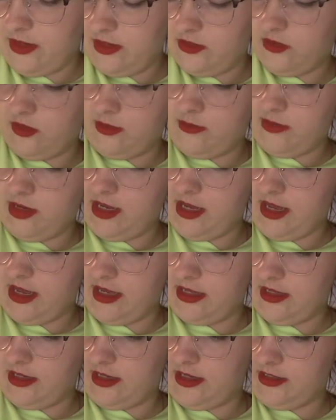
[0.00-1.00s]
So I might
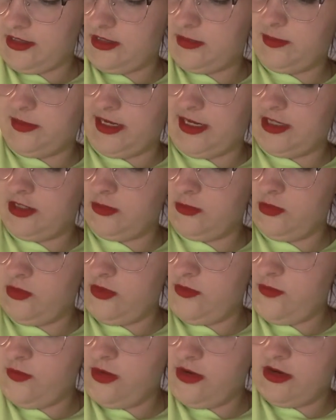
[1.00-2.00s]
add like a splash
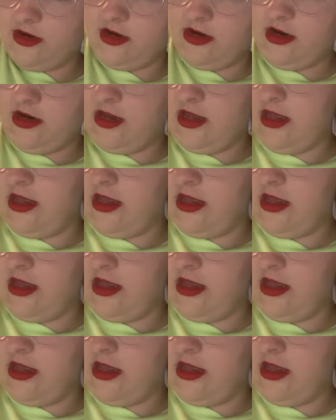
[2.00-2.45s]
more of water.